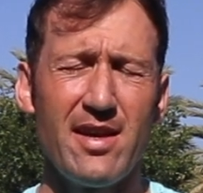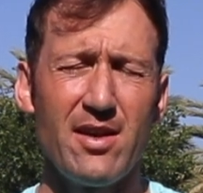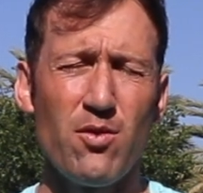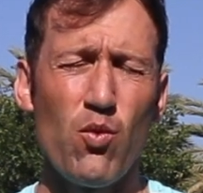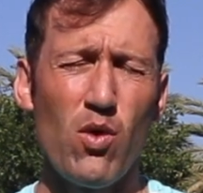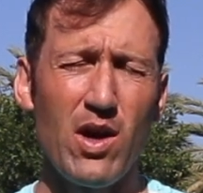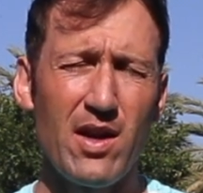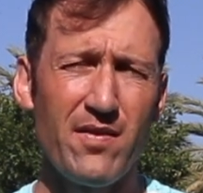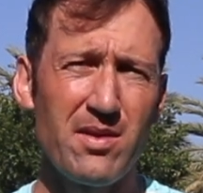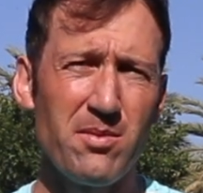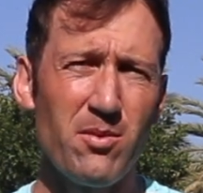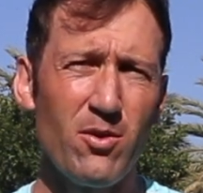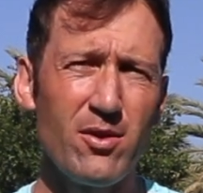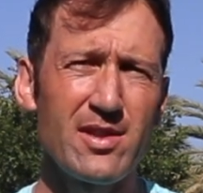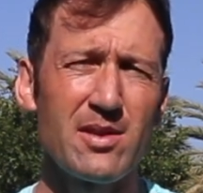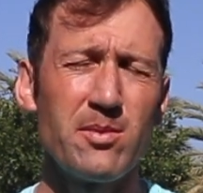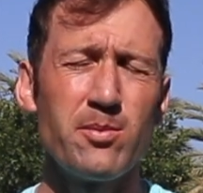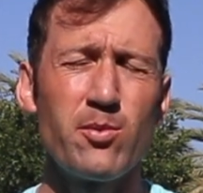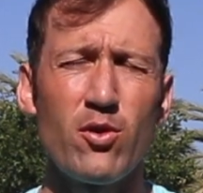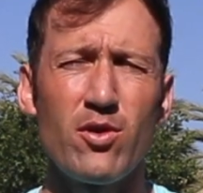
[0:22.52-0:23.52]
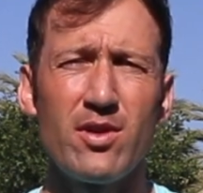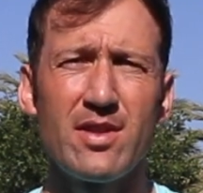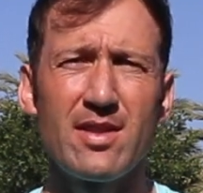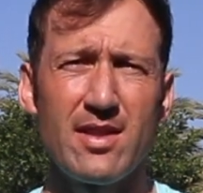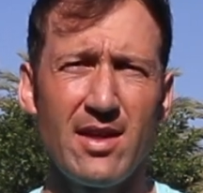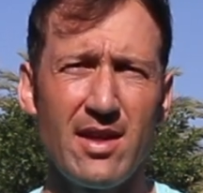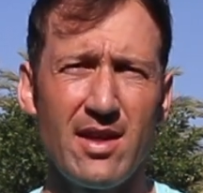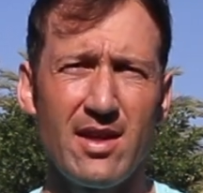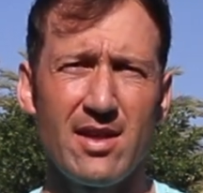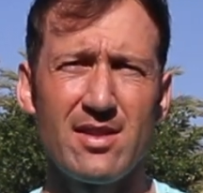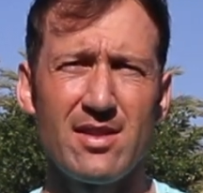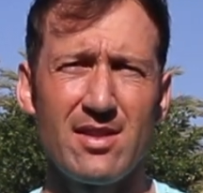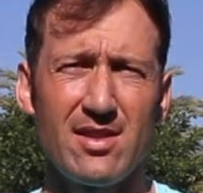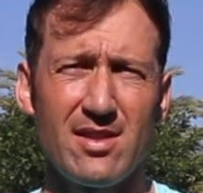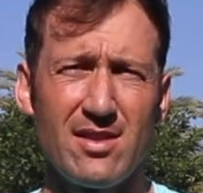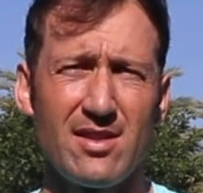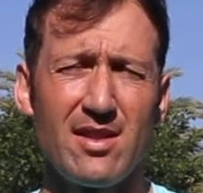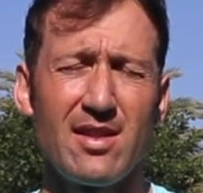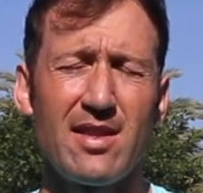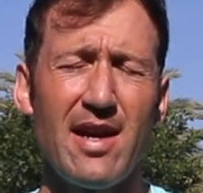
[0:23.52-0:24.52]
one of the most important things
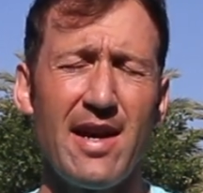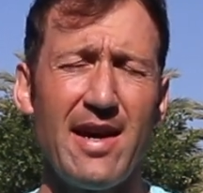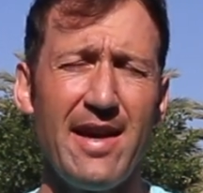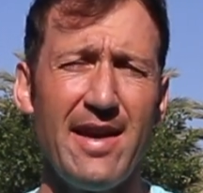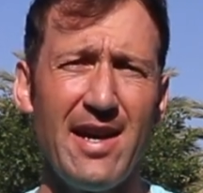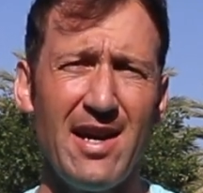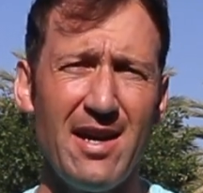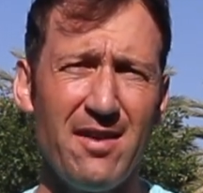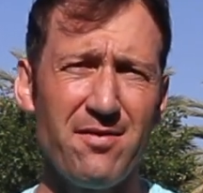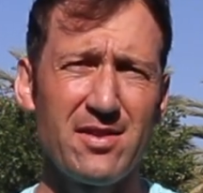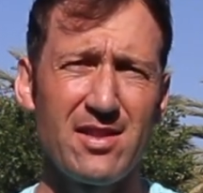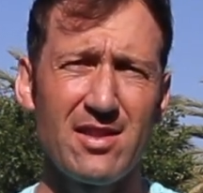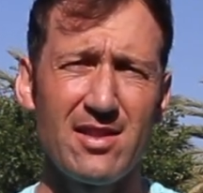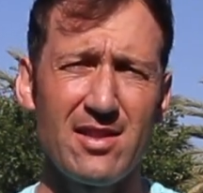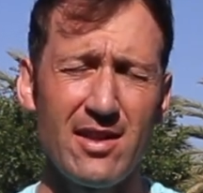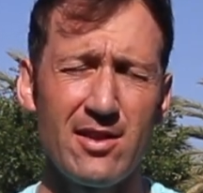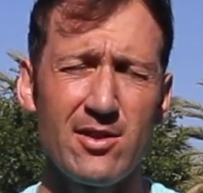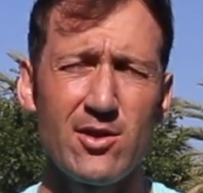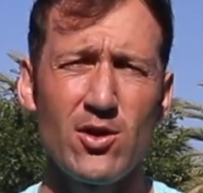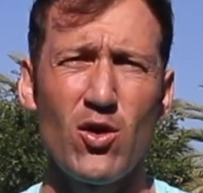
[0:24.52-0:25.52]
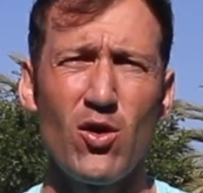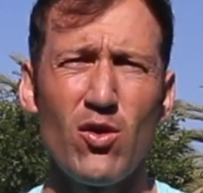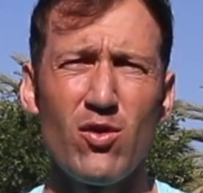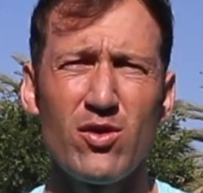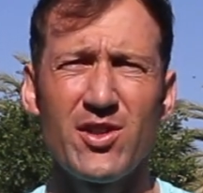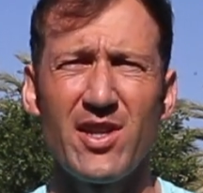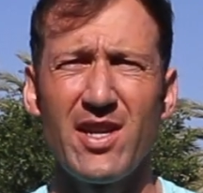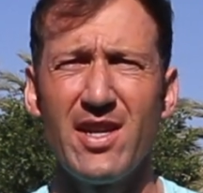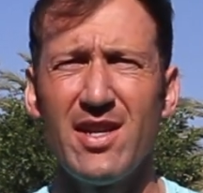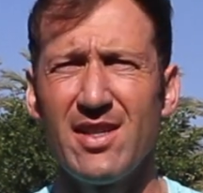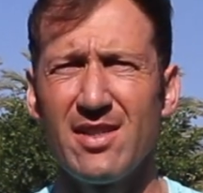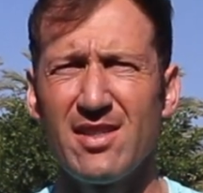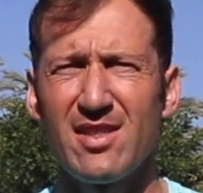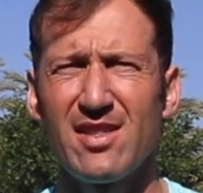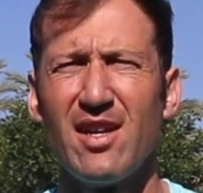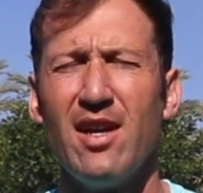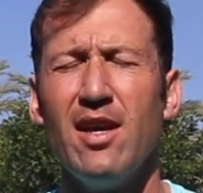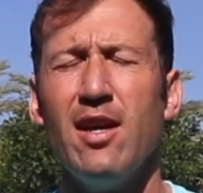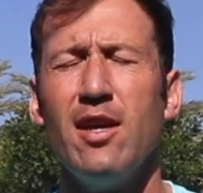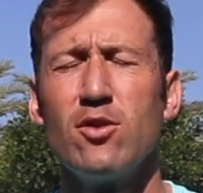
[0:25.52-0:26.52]
that I have as a tennis coach is
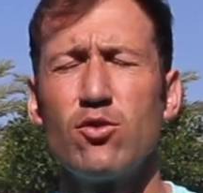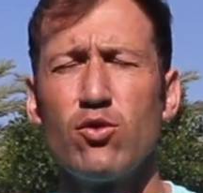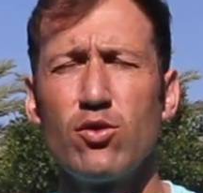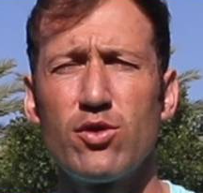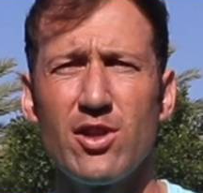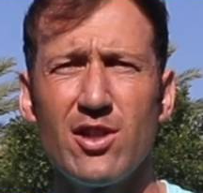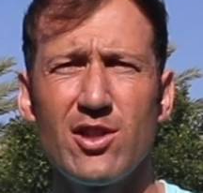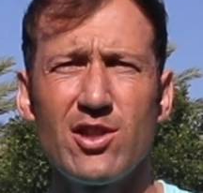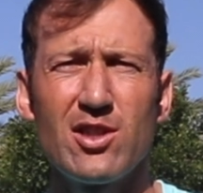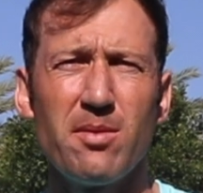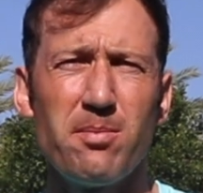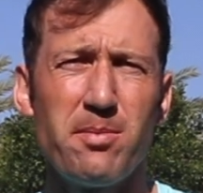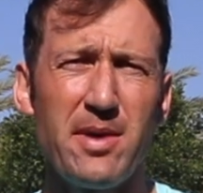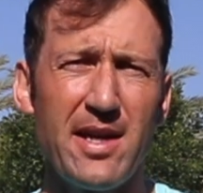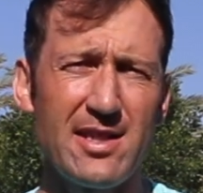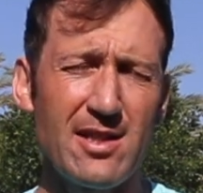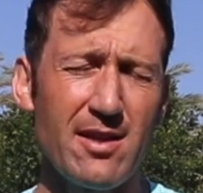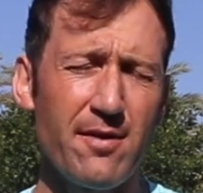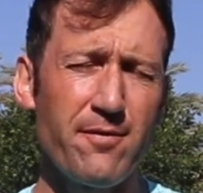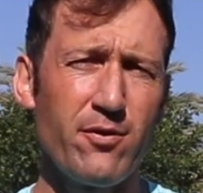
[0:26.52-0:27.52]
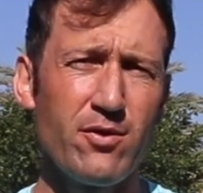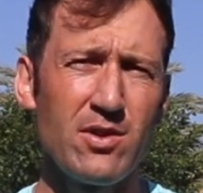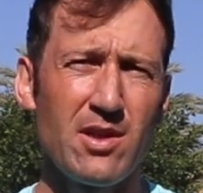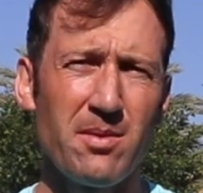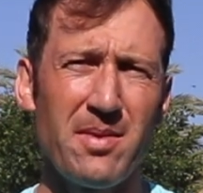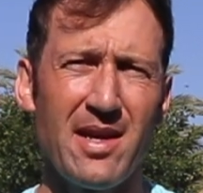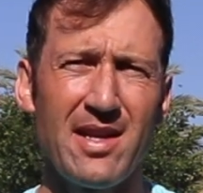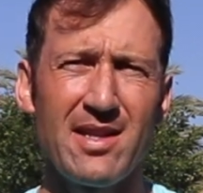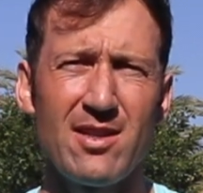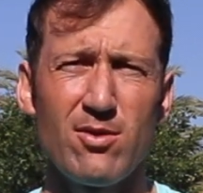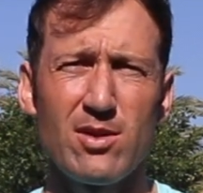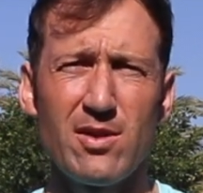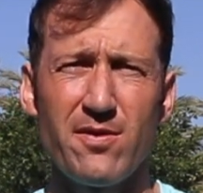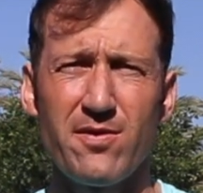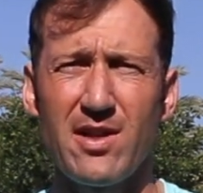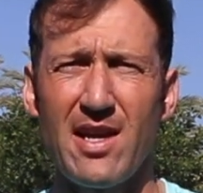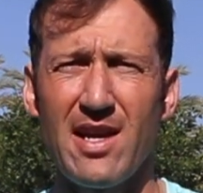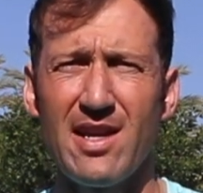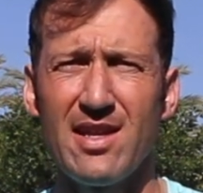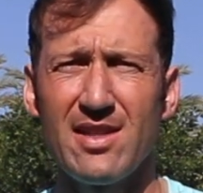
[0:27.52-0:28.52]
to teach the basic fundamentals of
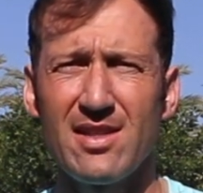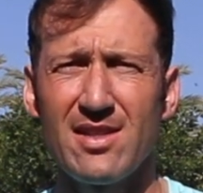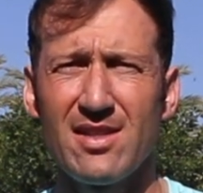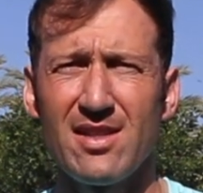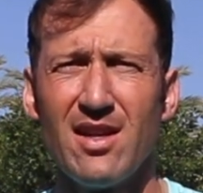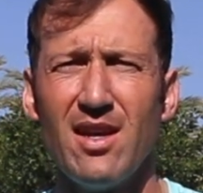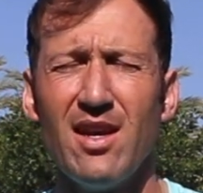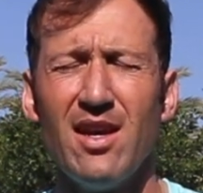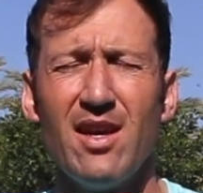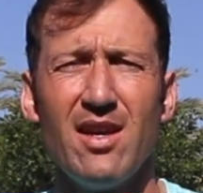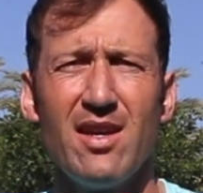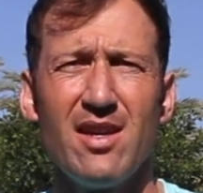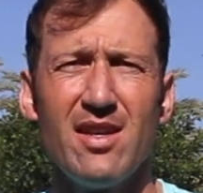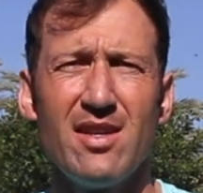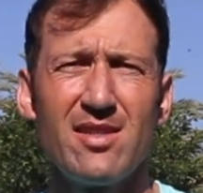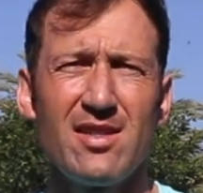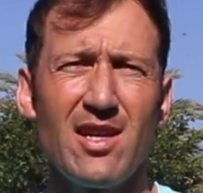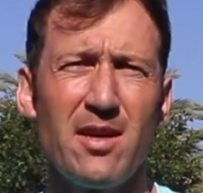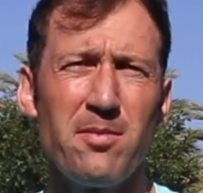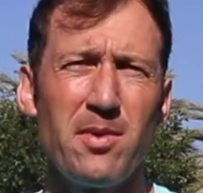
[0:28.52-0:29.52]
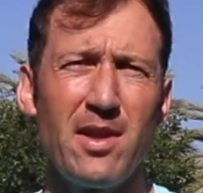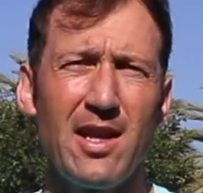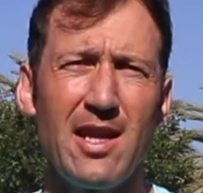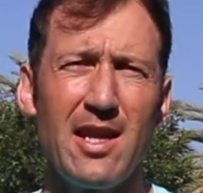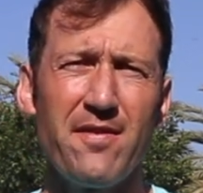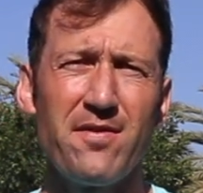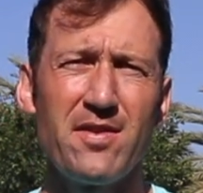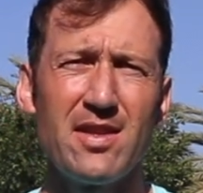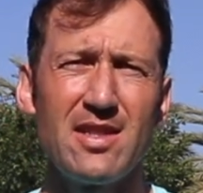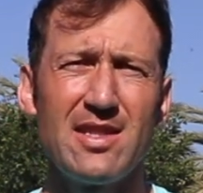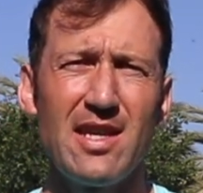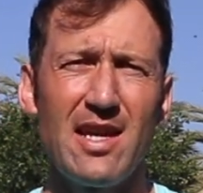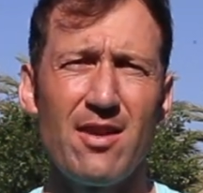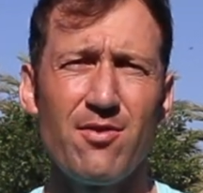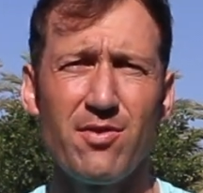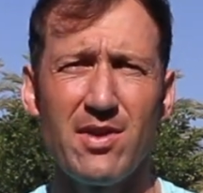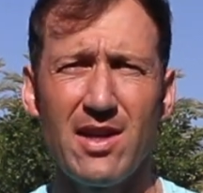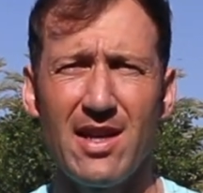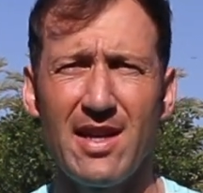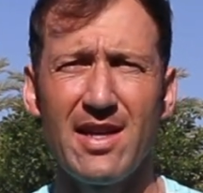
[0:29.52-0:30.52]
tennis, as I believe that they
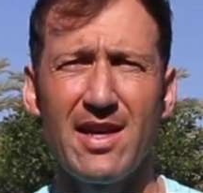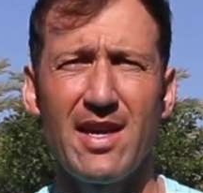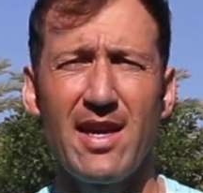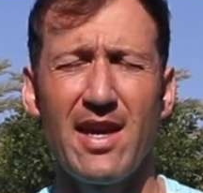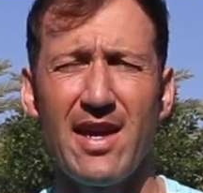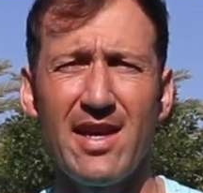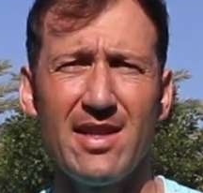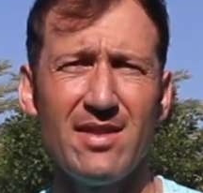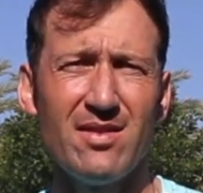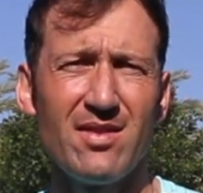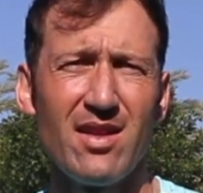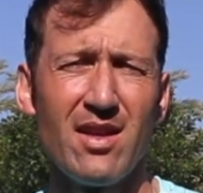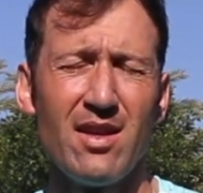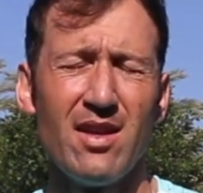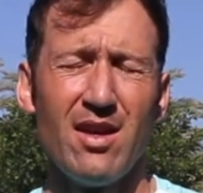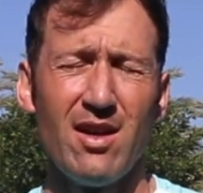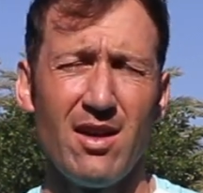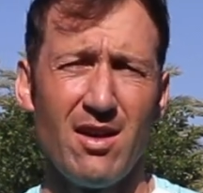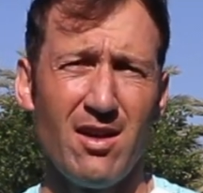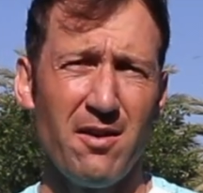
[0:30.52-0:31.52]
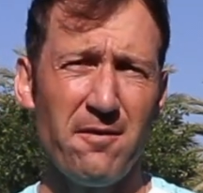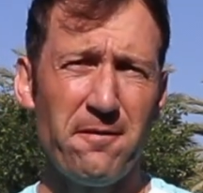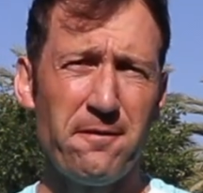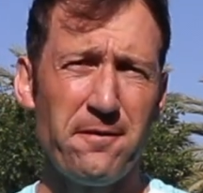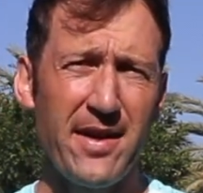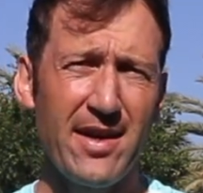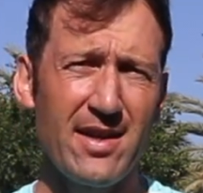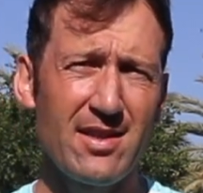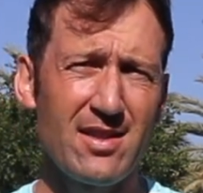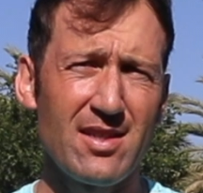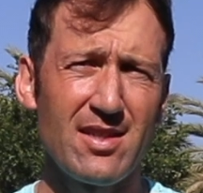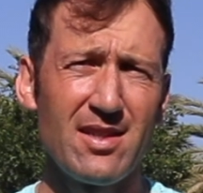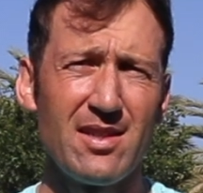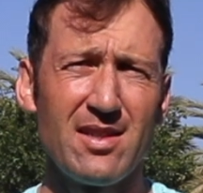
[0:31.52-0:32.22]
really can affect